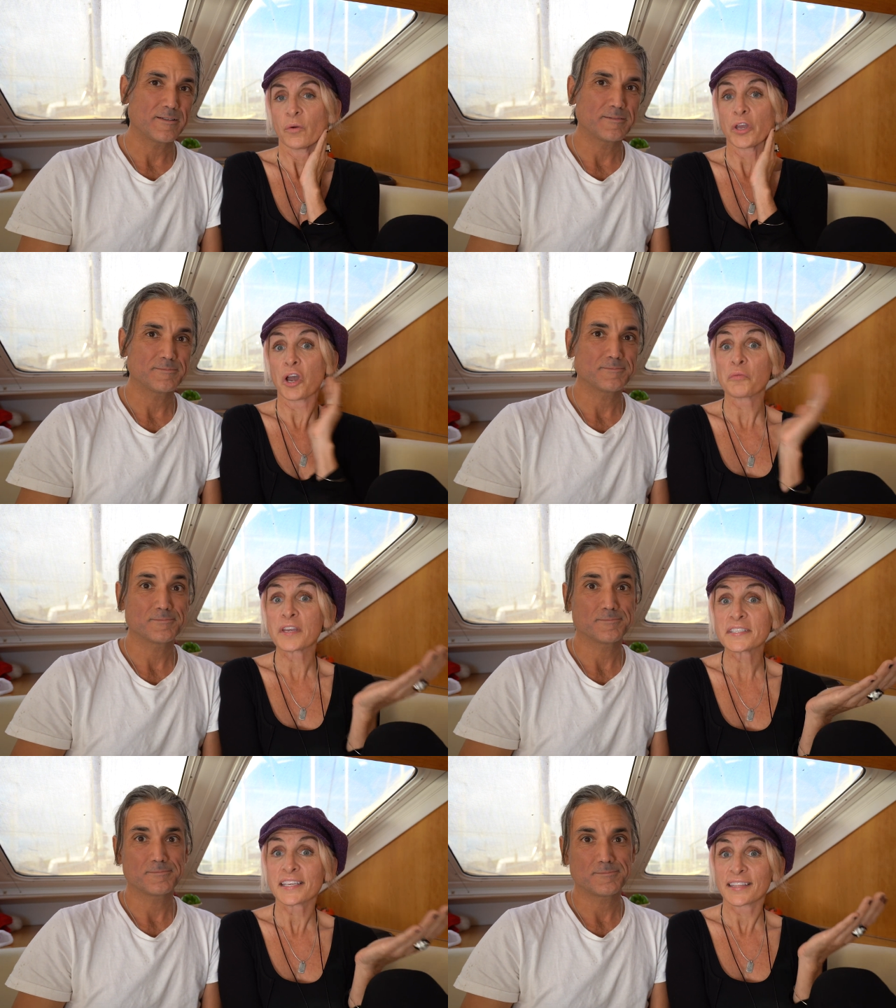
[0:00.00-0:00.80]
Speaker 1: we are
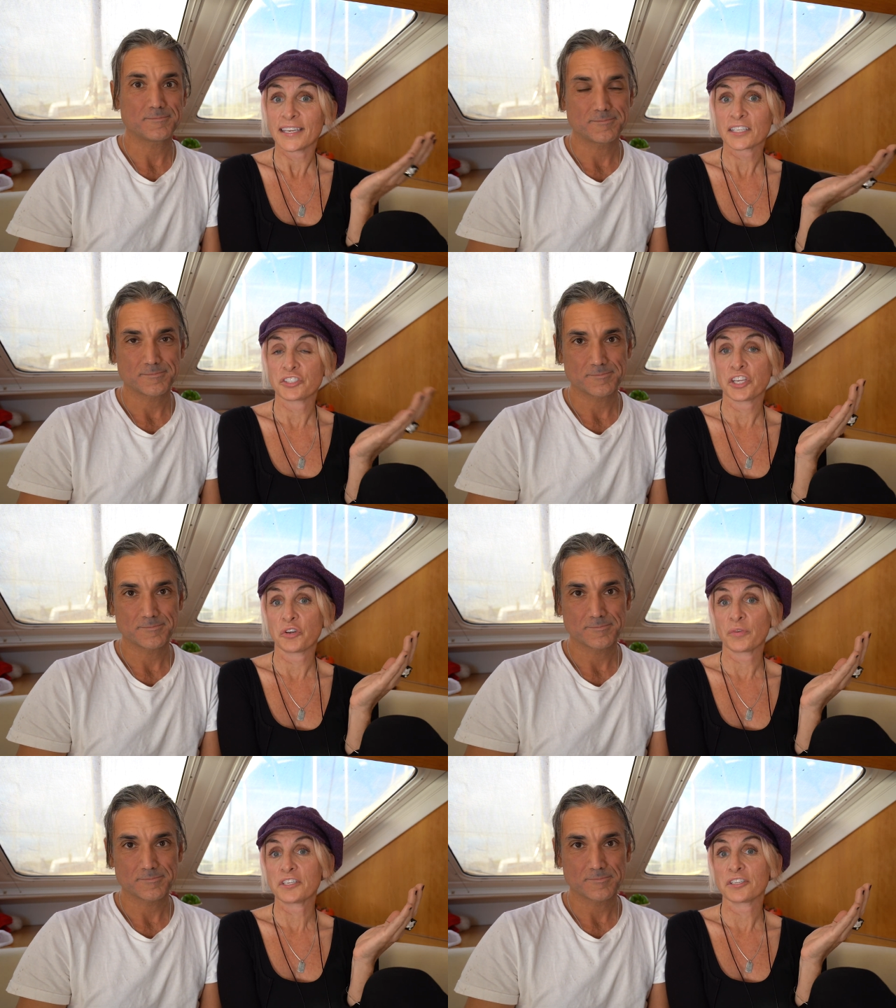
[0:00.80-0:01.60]
raising the next
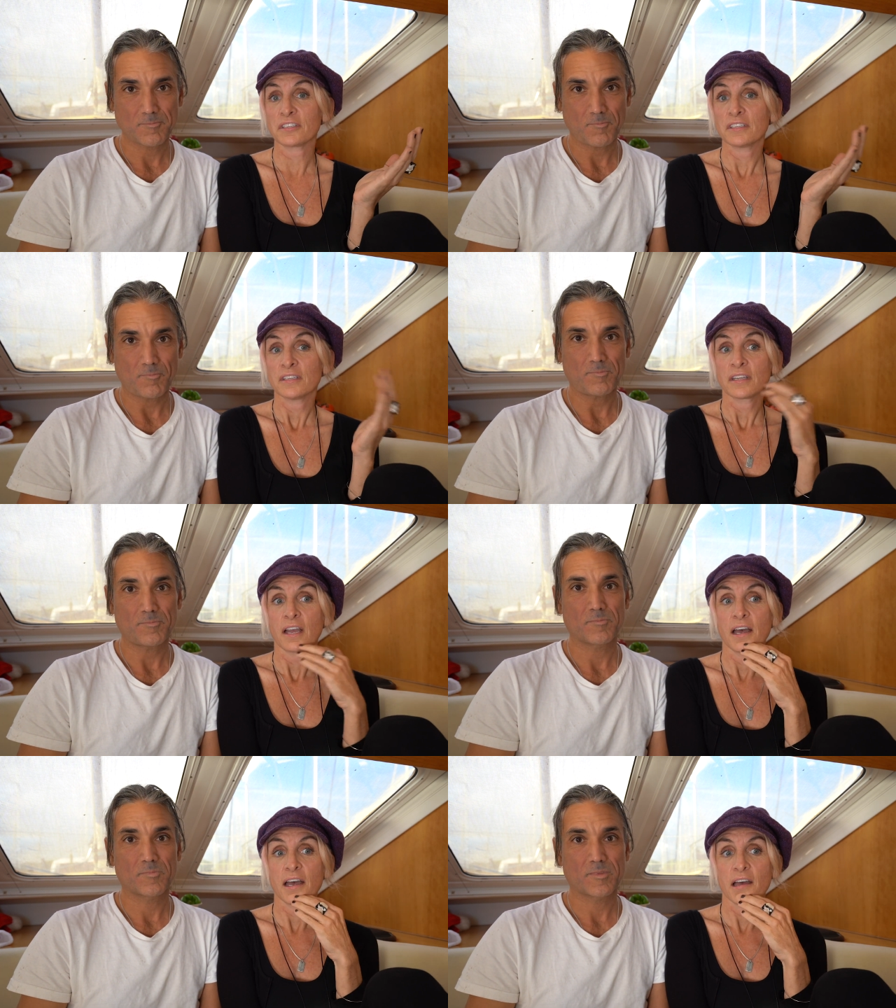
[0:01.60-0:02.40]
generation
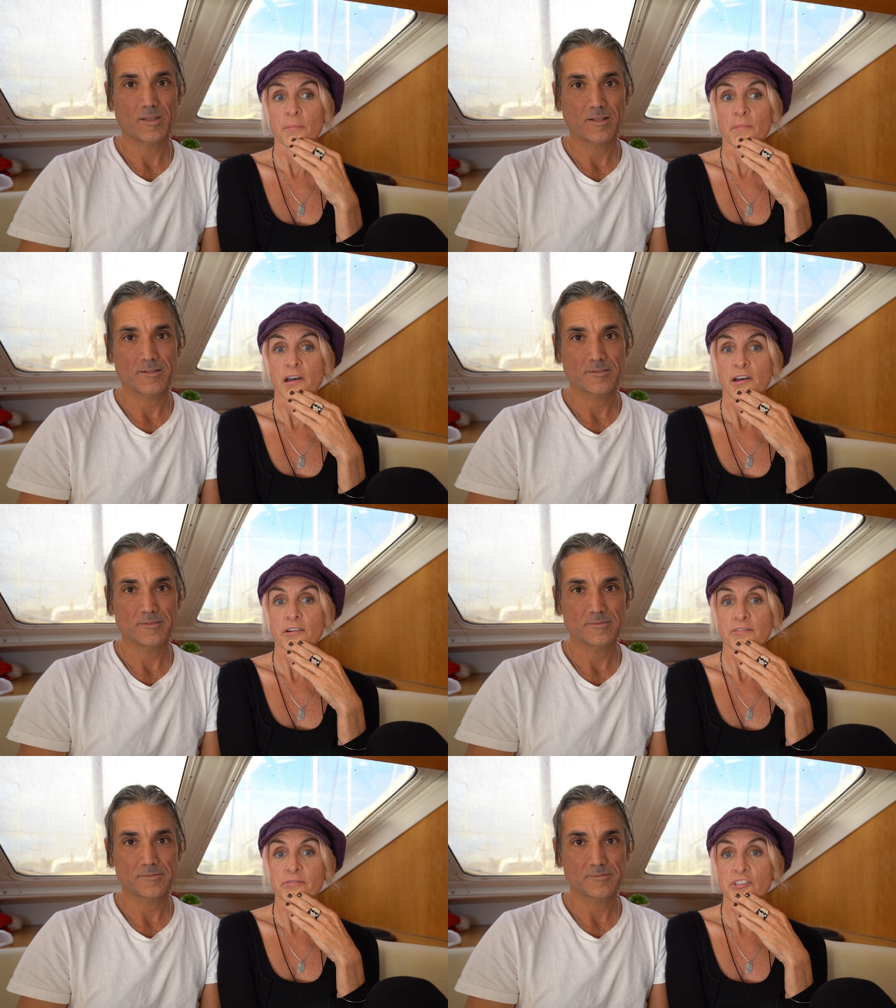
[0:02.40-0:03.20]
um,
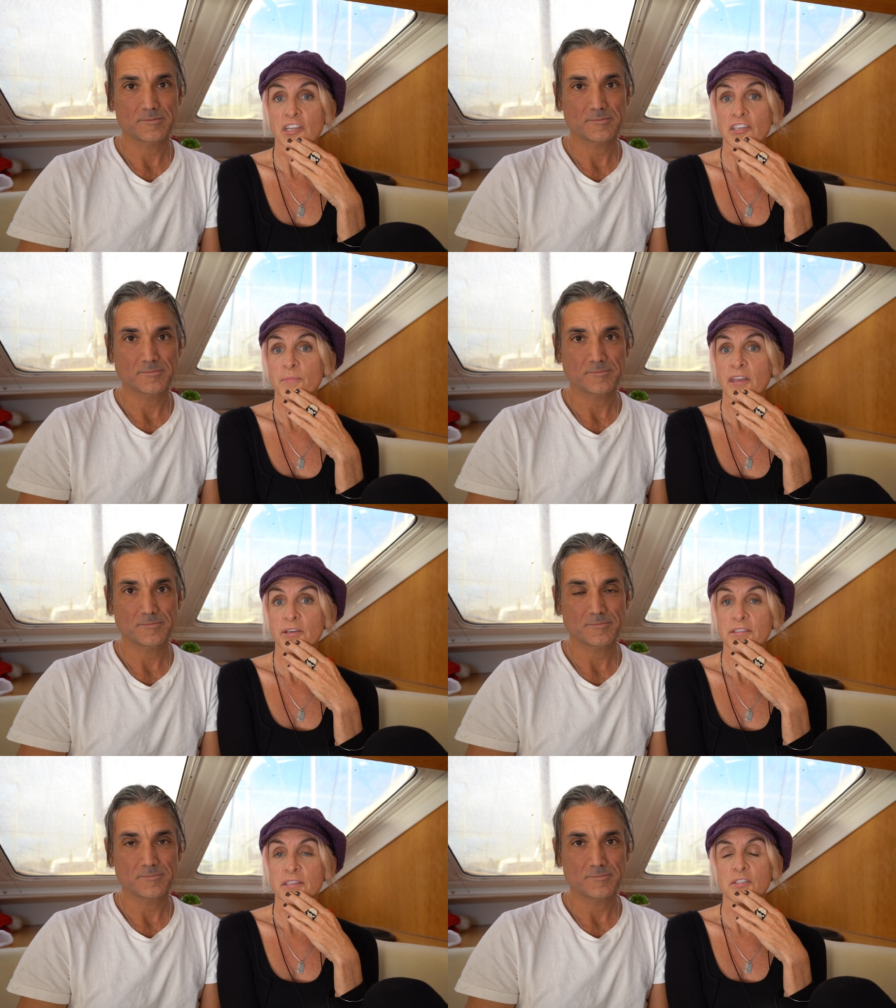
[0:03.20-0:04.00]
of change
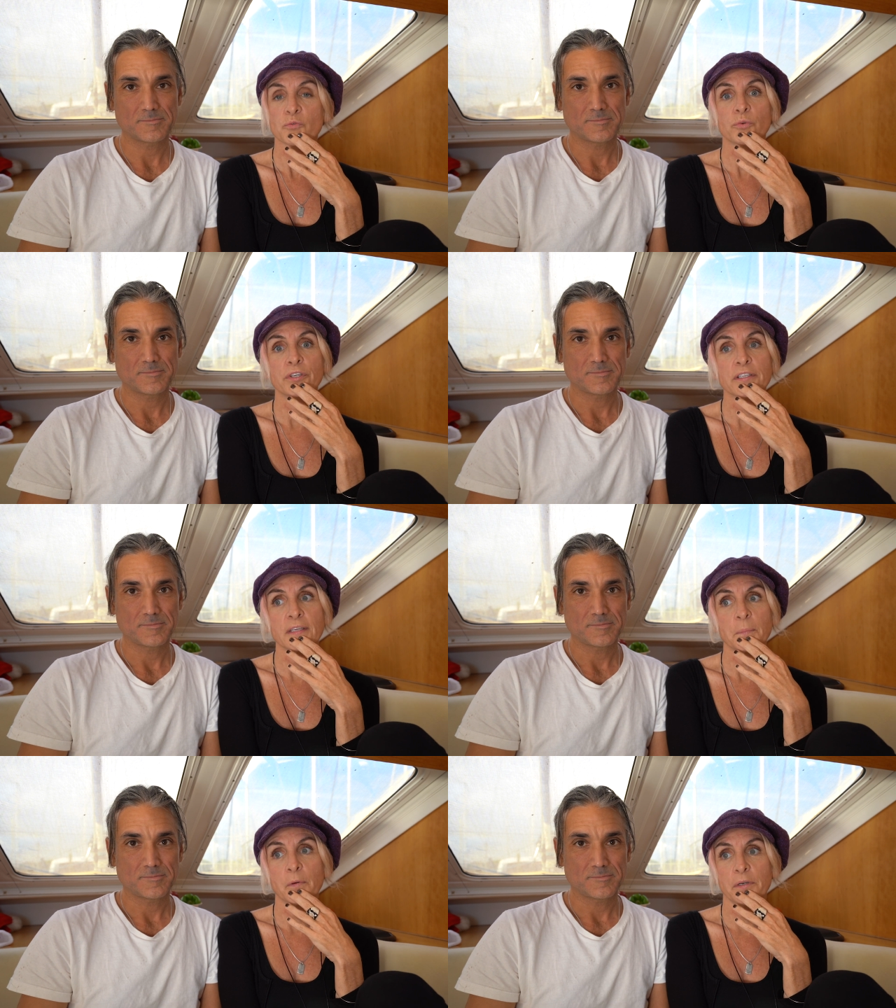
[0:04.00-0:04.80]
makers, and it's
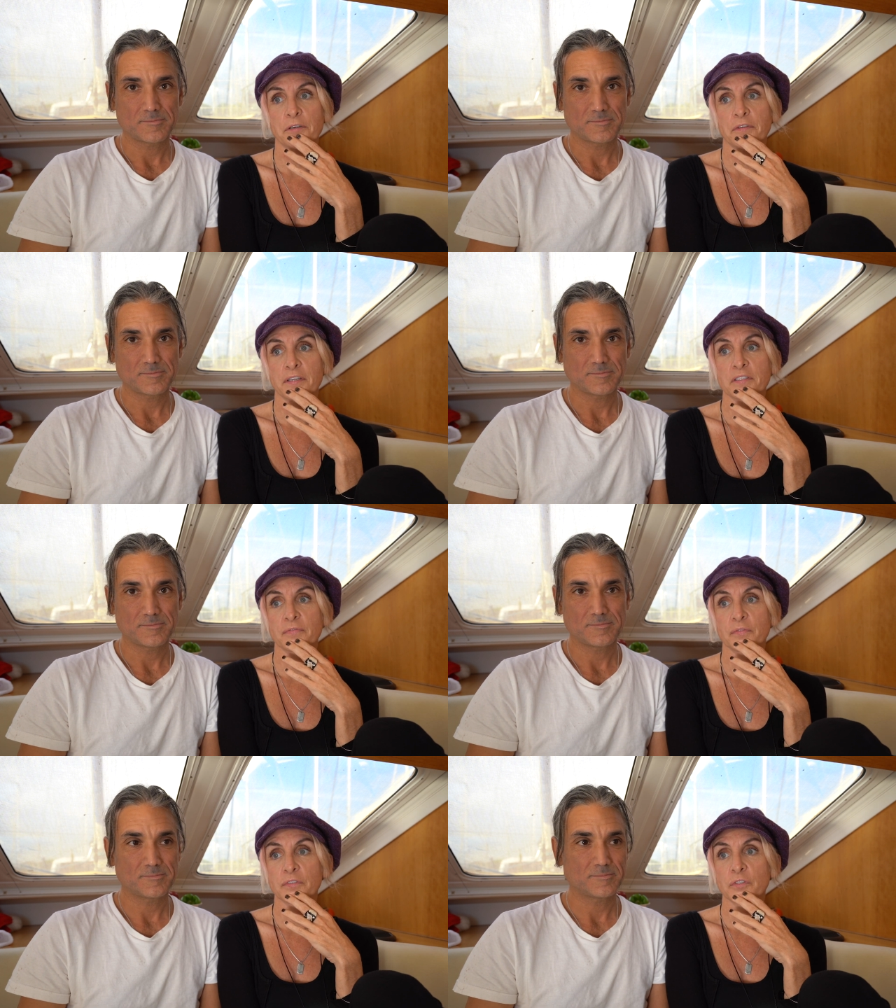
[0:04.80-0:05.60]
really important for
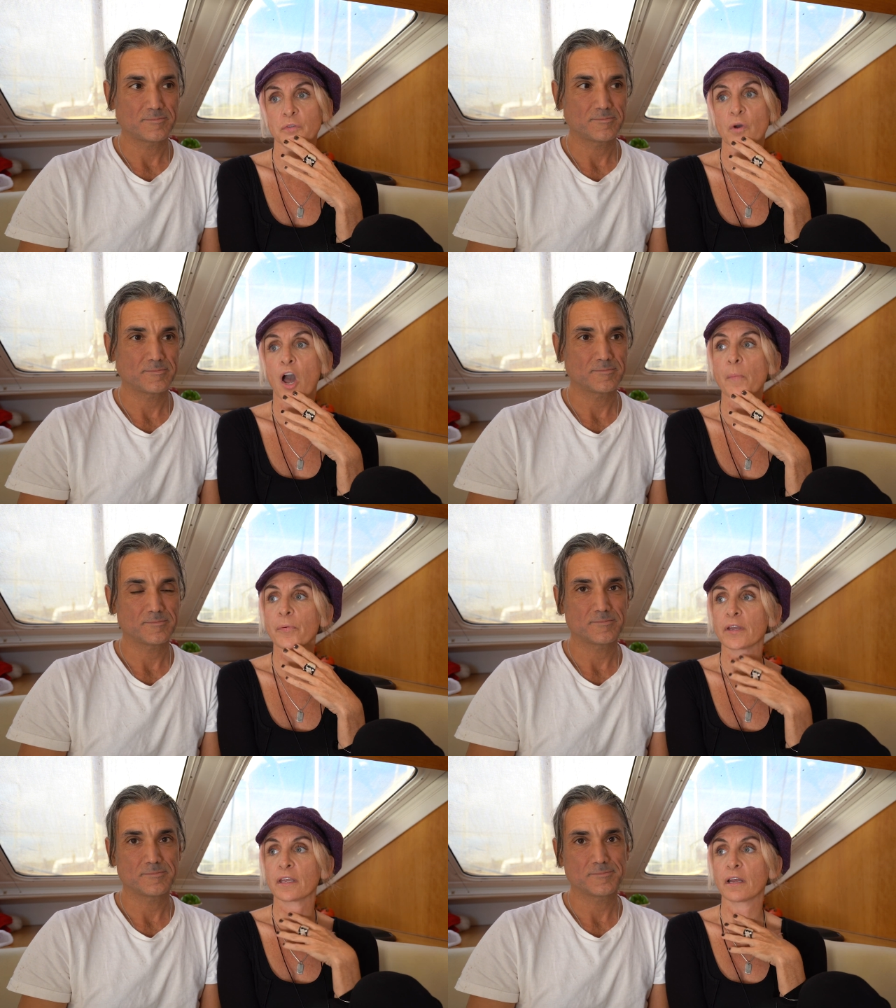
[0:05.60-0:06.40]
us to
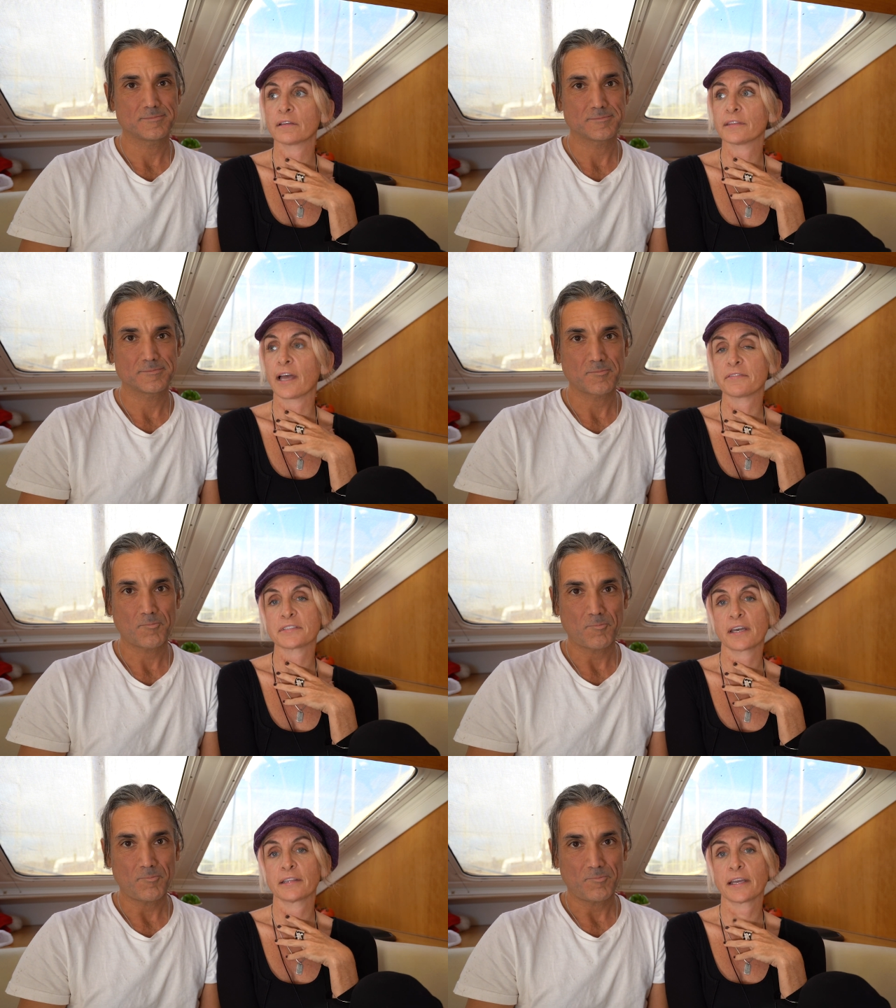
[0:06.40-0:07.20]
operate our
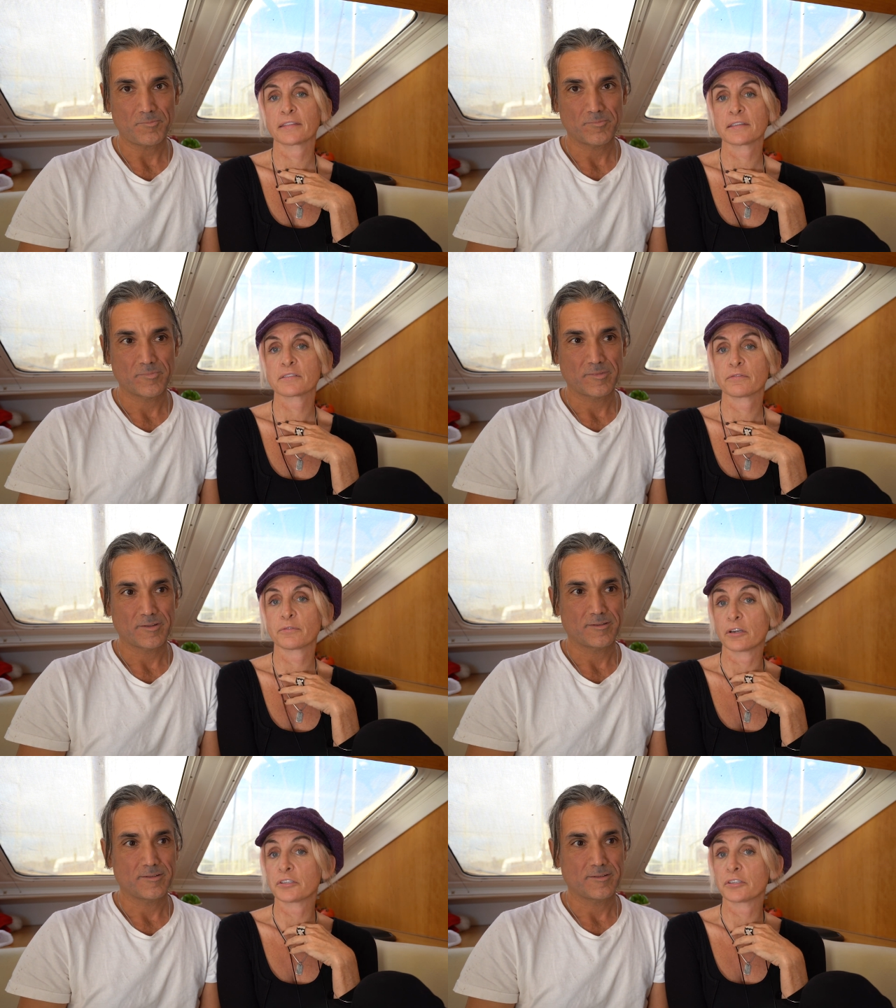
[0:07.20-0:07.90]
lifestyle like this for